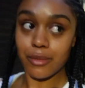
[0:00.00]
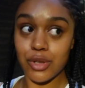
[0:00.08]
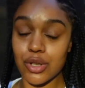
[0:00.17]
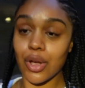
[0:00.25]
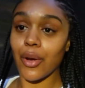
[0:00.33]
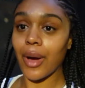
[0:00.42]
am
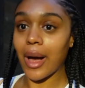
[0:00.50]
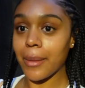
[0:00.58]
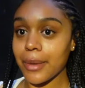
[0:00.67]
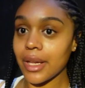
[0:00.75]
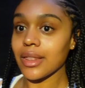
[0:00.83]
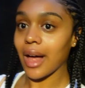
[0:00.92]
so
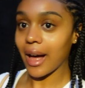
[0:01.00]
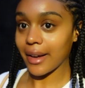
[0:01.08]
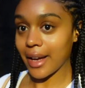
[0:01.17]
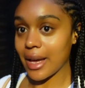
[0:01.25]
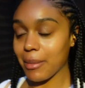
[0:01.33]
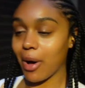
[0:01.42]
happy that I
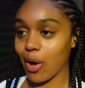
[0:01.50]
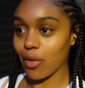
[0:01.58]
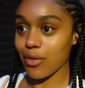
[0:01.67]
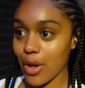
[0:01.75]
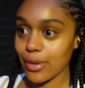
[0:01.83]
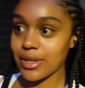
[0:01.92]
came out
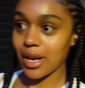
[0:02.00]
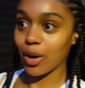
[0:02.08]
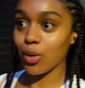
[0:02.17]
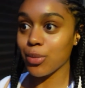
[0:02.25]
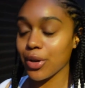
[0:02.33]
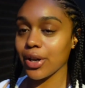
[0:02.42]
of the
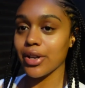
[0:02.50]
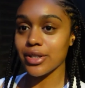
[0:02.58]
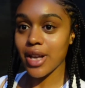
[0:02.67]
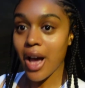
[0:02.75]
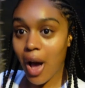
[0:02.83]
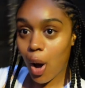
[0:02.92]
hotel because
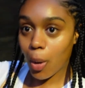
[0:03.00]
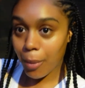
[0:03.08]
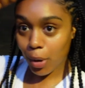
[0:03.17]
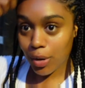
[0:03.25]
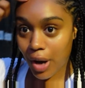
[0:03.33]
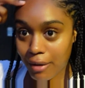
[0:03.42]
oh
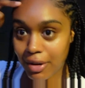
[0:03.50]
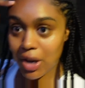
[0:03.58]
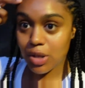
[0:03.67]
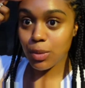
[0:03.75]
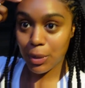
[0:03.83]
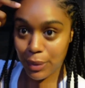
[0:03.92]
my god I
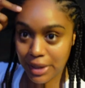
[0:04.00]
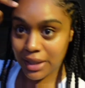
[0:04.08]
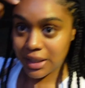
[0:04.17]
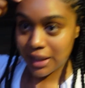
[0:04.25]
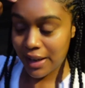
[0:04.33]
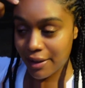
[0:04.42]
realised when I went in
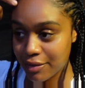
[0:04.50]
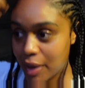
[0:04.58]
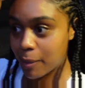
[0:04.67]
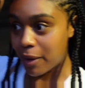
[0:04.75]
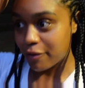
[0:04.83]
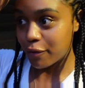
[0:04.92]
the lift
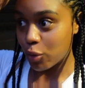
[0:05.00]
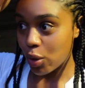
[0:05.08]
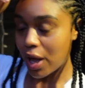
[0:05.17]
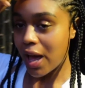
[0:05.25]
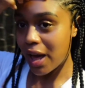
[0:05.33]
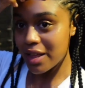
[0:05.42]
that my
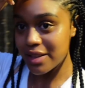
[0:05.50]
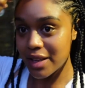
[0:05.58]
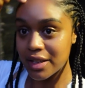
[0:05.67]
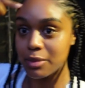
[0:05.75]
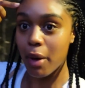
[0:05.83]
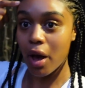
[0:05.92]
forehead
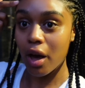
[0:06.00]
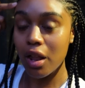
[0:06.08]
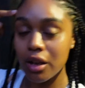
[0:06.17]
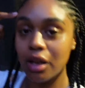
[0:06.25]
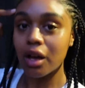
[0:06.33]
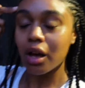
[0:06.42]
is
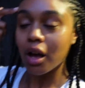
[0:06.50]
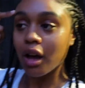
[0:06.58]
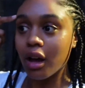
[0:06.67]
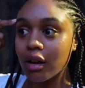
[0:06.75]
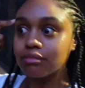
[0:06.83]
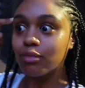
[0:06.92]
burned.
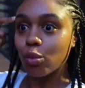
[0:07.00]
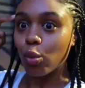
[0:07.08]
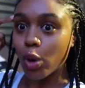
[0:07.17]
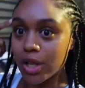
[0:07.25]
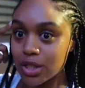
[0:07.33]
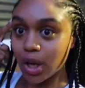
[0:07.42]

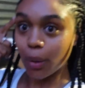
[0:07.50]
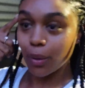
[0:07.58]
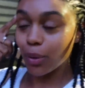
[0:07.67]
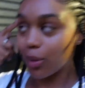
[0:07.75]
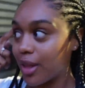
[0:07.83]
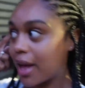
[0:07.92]
What is going
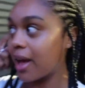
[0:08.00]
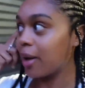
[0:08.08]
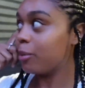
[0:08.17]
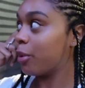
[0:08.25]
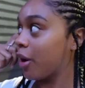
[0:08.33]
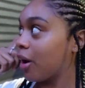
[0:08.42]
on
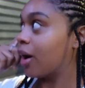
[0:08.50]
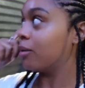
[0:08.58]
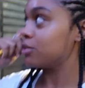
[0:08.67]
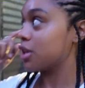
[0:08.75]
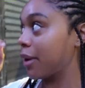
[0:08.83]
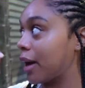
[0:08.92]
there but I'm
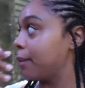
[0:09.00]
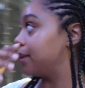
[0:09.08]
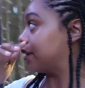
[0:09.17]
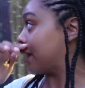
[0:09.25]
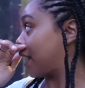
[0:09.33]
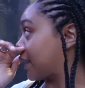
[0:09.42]
so
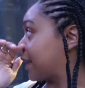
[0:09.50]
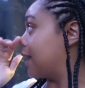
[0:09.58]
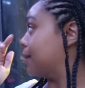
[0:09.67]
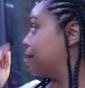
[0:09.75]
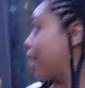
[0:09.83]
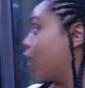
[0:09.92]
happy that I
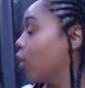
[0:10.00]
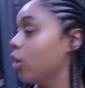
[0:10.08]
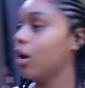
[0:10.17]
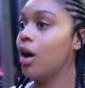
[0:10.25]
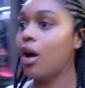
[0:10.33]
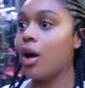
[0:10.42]
came out
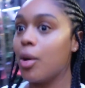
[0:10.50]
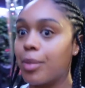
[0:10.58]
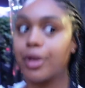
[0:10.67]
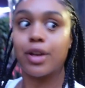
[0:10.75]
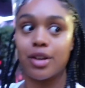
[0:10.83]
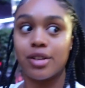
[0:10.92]

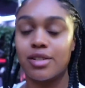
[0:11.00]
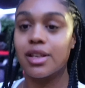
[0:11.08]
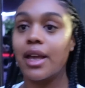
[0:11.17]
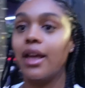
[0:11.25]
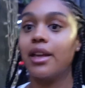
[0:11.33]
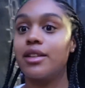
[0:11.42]
because
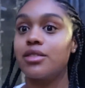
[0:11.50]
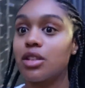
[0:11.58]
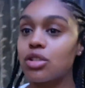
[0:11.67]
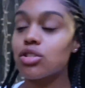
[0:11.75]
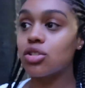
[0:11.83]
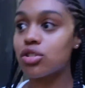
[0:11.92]
it is
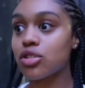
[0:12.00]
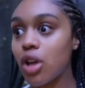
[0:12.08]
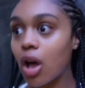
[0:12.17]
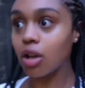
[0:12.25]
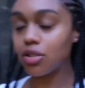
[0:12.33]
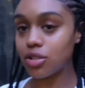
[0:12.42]

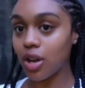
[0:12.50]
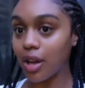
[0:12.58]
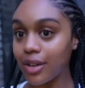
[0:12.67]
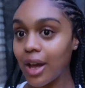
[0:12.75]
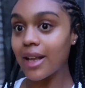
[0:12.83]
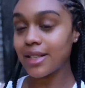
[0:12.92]
such a
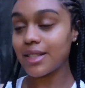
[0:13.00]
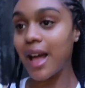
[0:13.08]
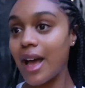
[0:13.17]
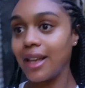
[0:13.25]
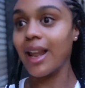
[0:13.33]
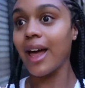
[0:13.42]
nice
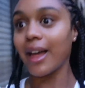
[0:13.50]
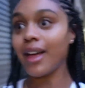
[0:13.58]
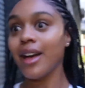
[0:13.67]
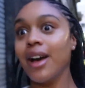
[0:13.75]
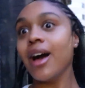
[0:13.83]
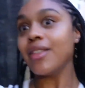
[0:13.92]
night like
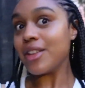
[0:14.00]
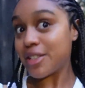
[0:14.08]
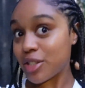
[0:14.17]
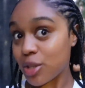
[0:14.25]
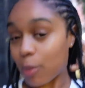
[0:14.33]
this is a